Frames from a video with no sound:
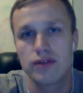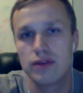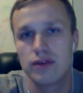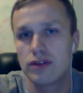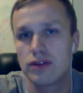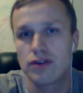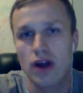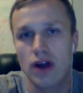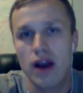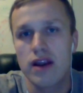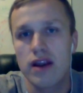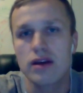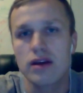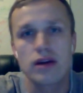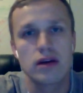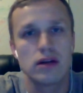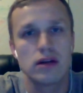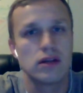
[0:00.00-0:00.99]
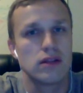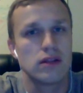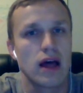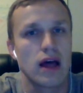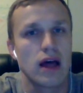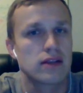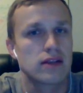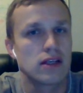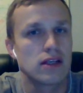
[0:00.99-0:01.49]
it running in
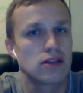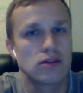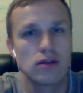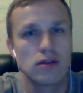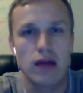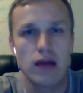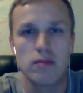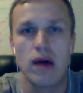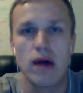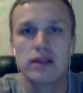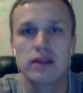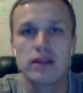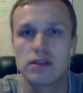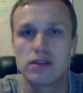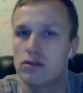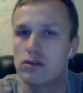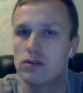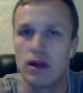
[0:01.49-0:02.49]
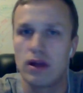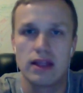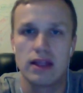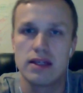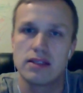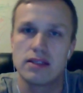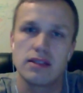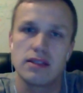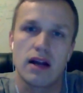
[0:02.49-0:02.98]
like 6 to 9 months to at
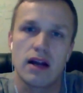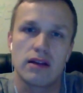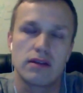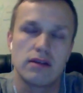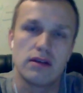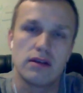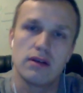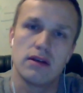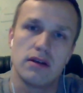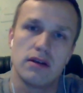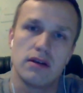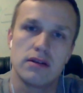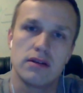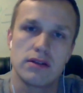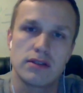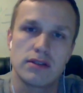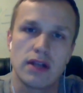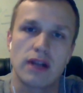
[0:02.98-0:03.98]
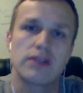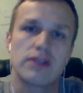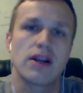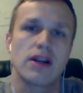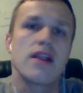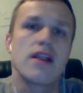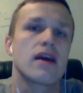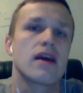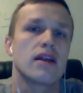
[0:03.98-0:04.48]
least start
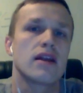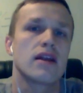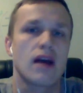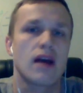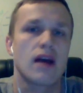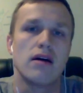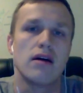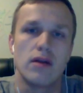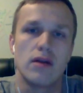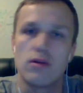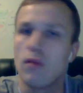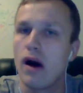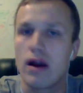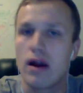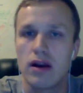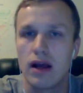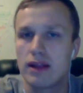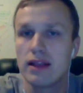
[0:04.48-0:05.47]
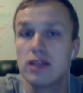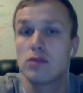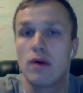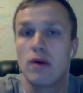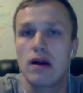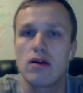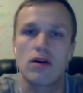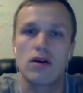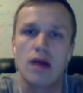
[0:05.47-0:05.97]
running in at least
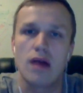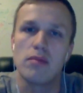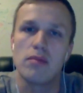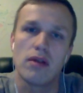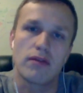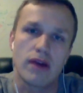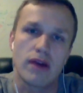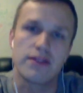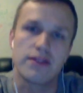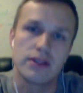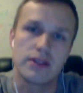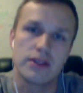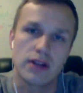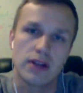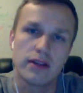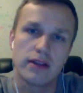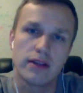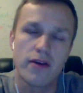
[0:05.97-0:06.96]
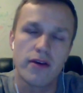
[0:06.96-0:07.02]
one or a couple of countries, right?